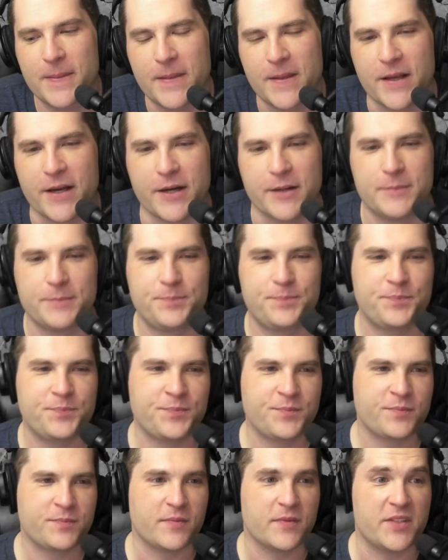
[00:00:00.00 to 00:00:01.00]
Yeah,
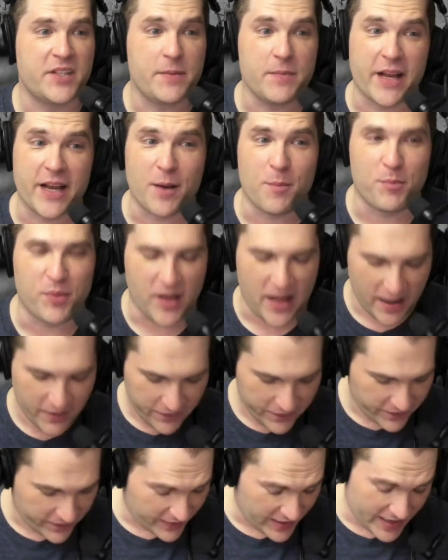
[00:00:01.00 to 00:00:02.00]
seemed like a
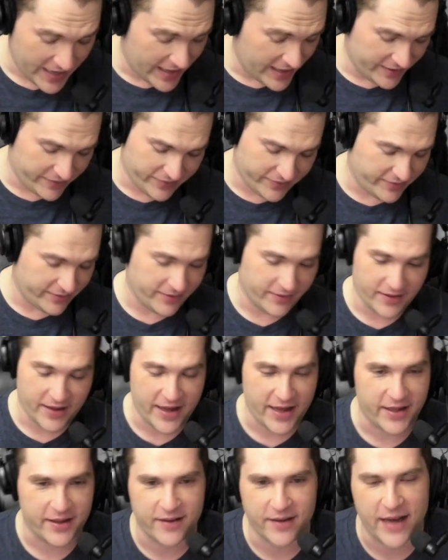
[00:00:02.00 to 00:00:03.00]
bluff. I,
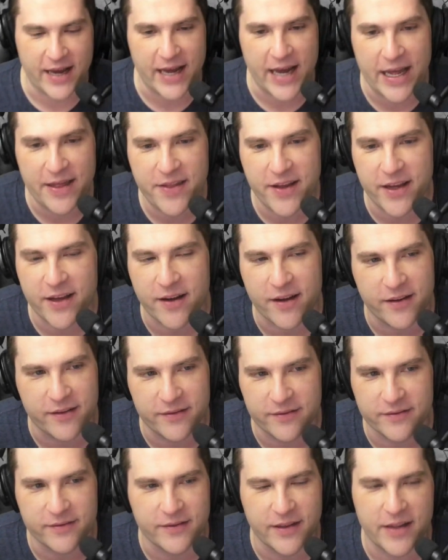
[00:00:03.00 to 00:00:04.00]
I, I think,
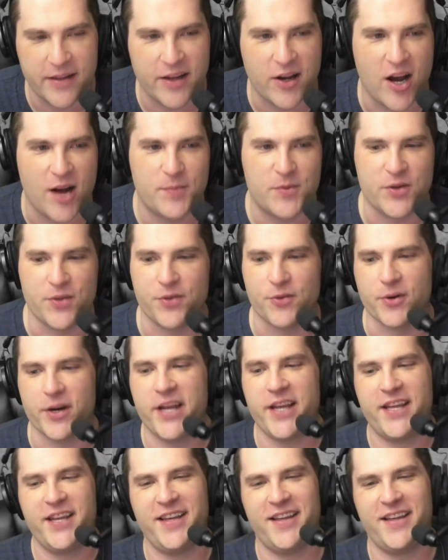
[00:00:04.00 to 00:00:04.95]
I think option three.